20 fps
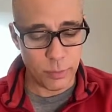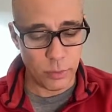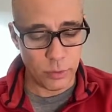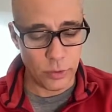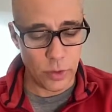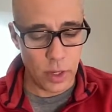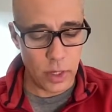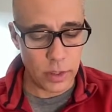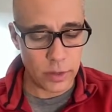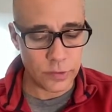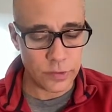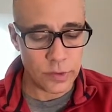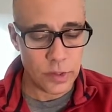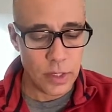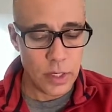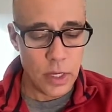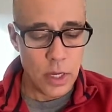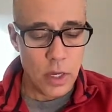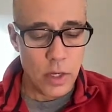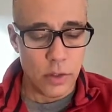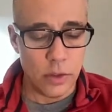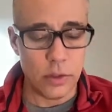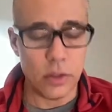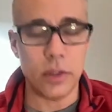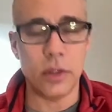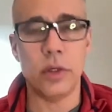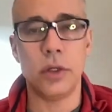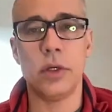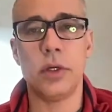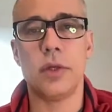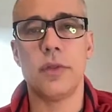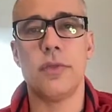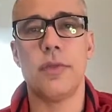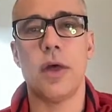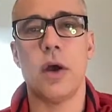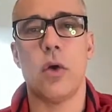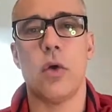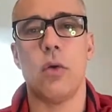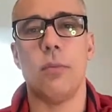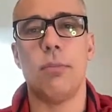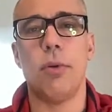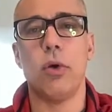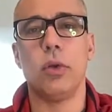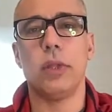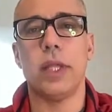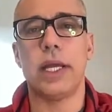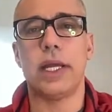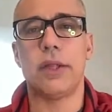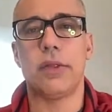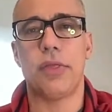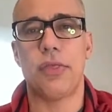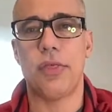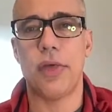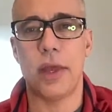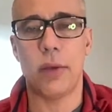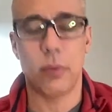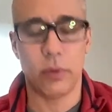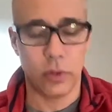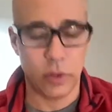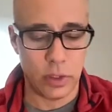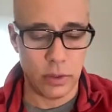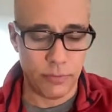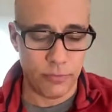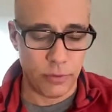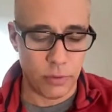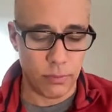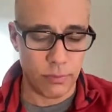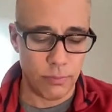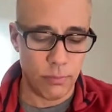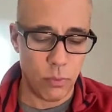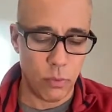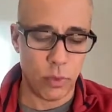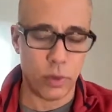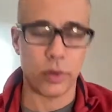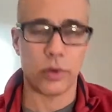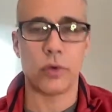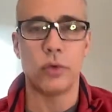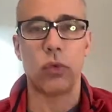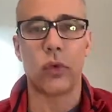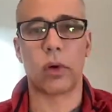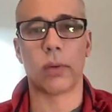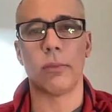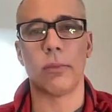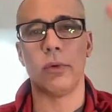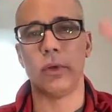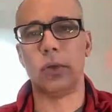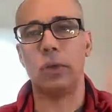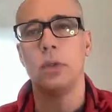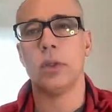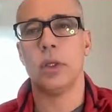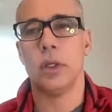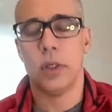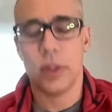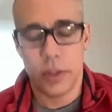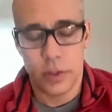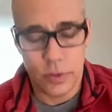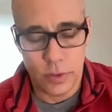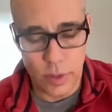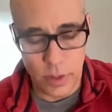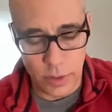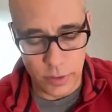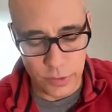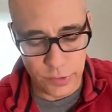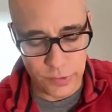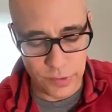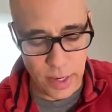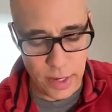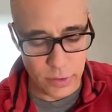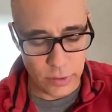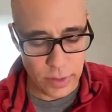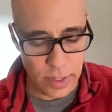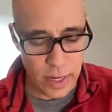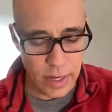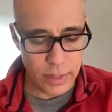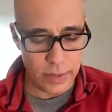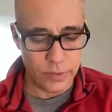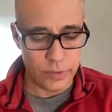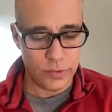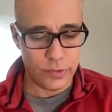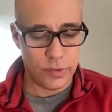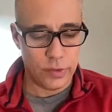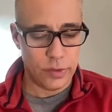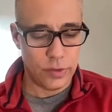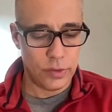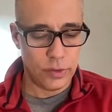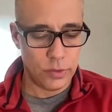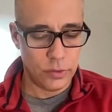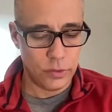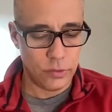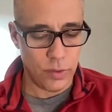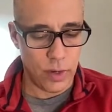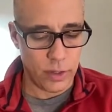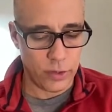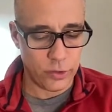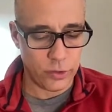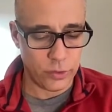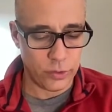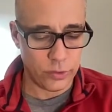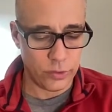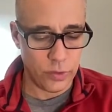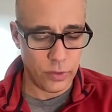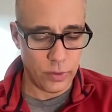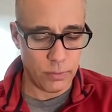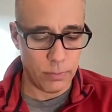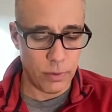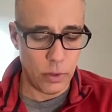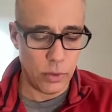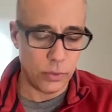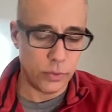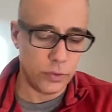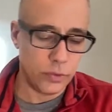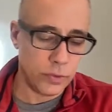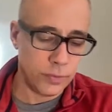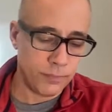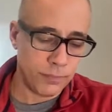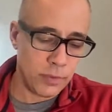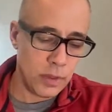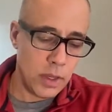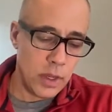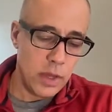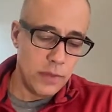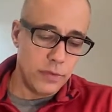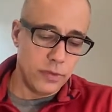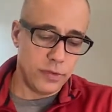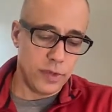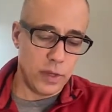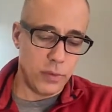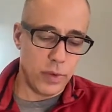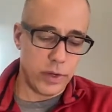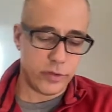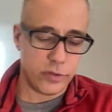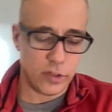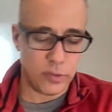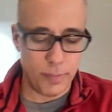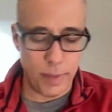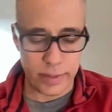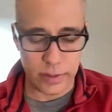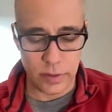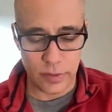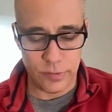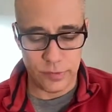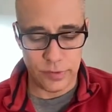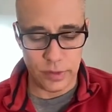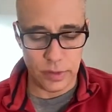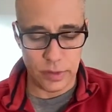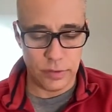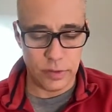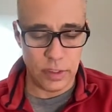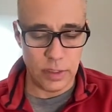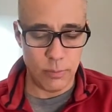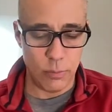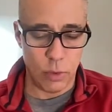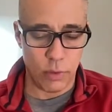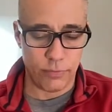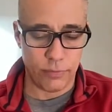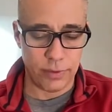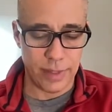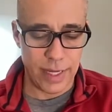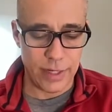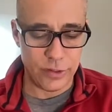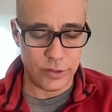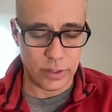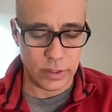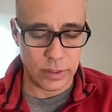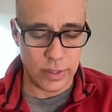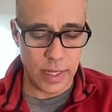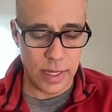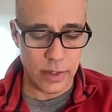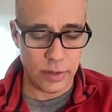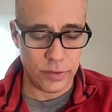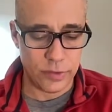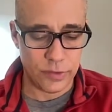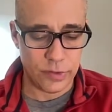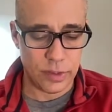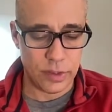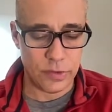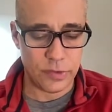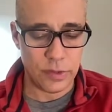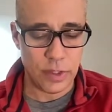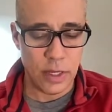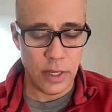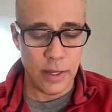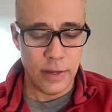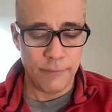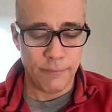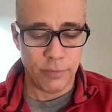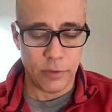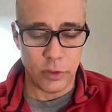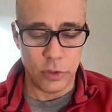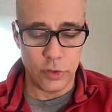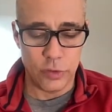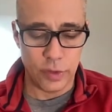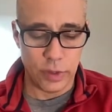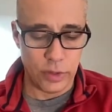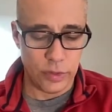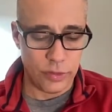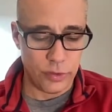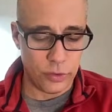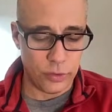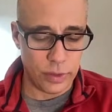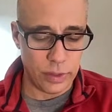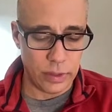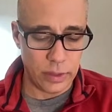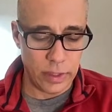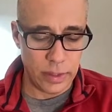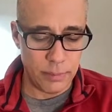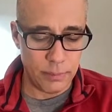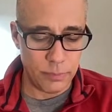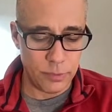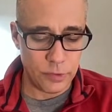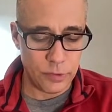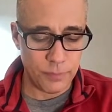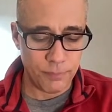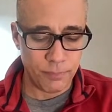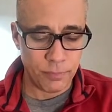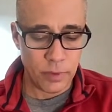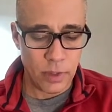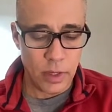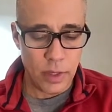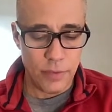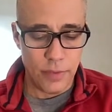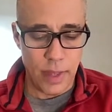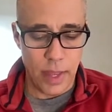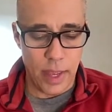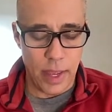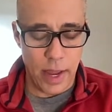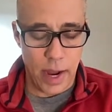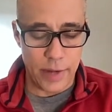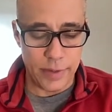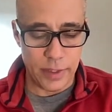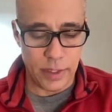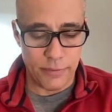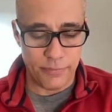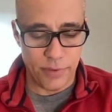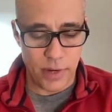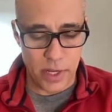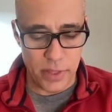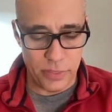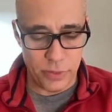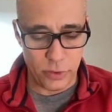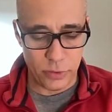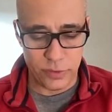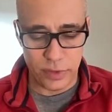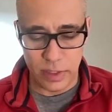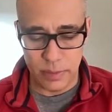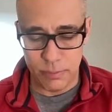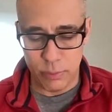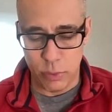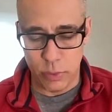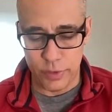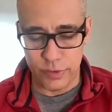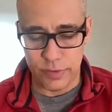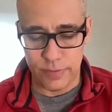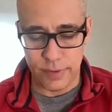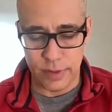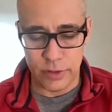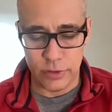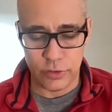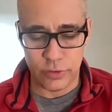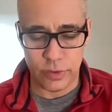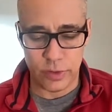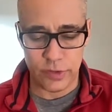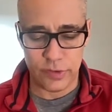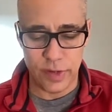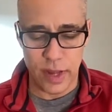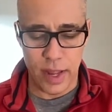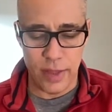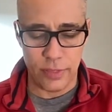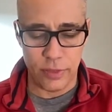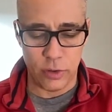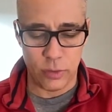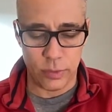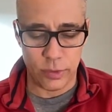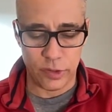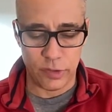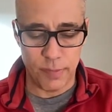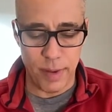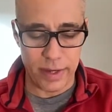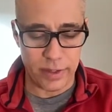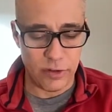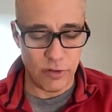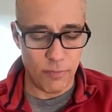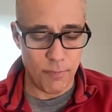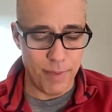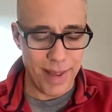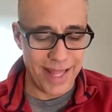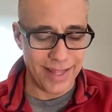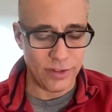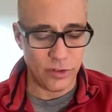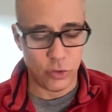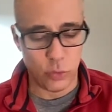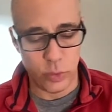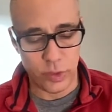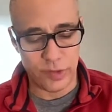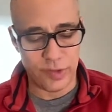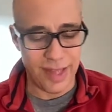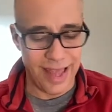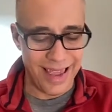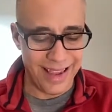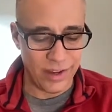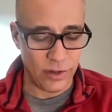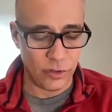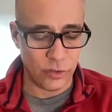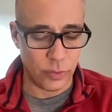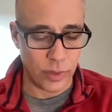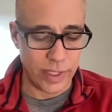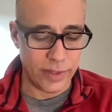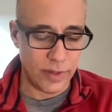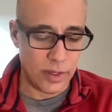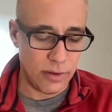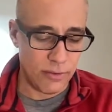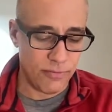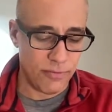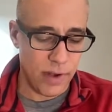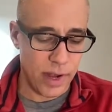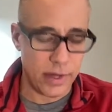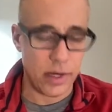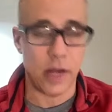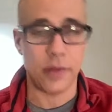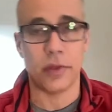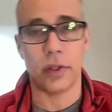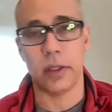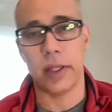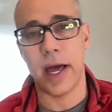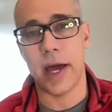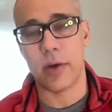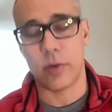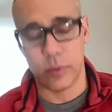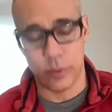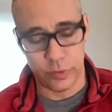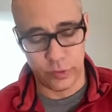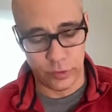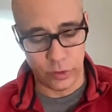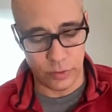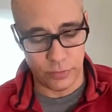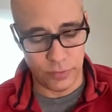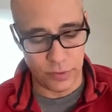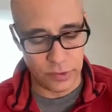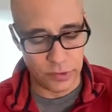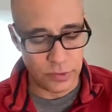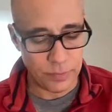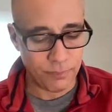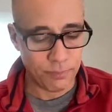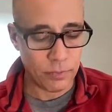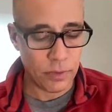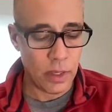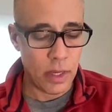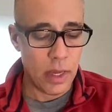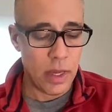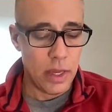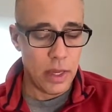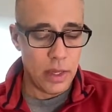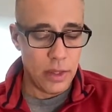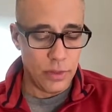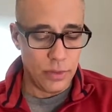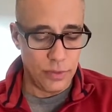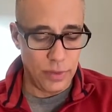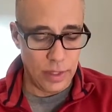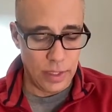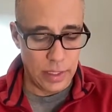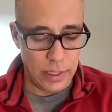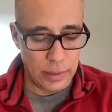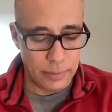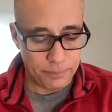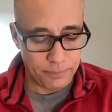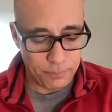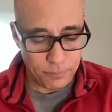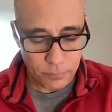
bulldogs, the whole bow-legged thing. We're looking for more normal, standardized structures to their bones. This is a retrospective CT morphologic analysis. They're using 30 limbs. They identified 13 points of interest, and their respective bend twist angles were identified on the lateral surface. The